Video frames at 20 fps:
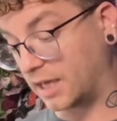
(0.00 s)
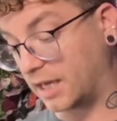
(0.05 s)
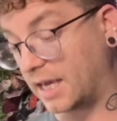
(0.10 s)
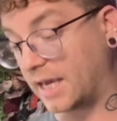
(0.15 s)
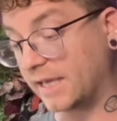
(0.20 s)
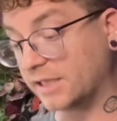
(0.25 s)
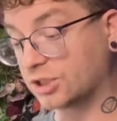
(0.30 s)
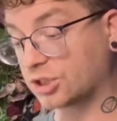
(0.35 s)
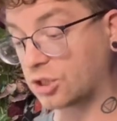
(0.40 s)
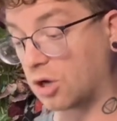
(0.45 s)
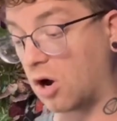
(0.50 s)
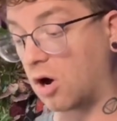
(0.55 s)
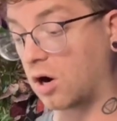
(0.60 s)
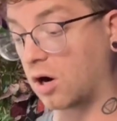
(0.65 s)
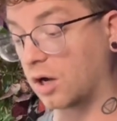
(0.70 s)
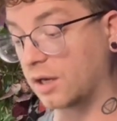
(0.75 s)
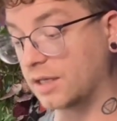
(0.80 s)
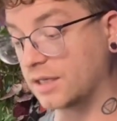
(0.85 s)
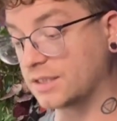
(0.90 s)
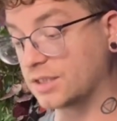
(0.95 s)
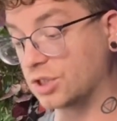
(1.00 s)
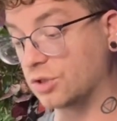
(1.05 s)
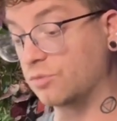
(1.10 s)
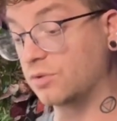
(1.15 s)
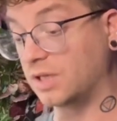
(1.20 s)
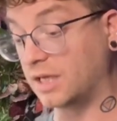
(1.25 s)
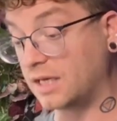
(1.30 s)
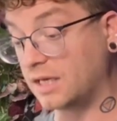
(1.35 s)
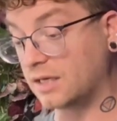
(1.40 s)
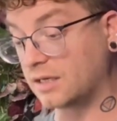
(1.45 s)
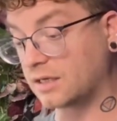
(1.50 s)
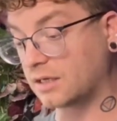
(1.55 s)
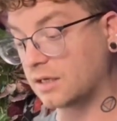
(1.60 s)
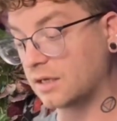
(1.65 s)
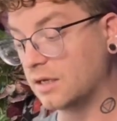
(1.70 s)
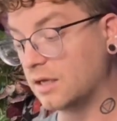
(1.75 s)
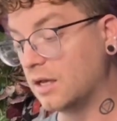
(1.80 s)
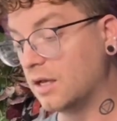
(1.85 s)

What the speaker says: Each card is unique.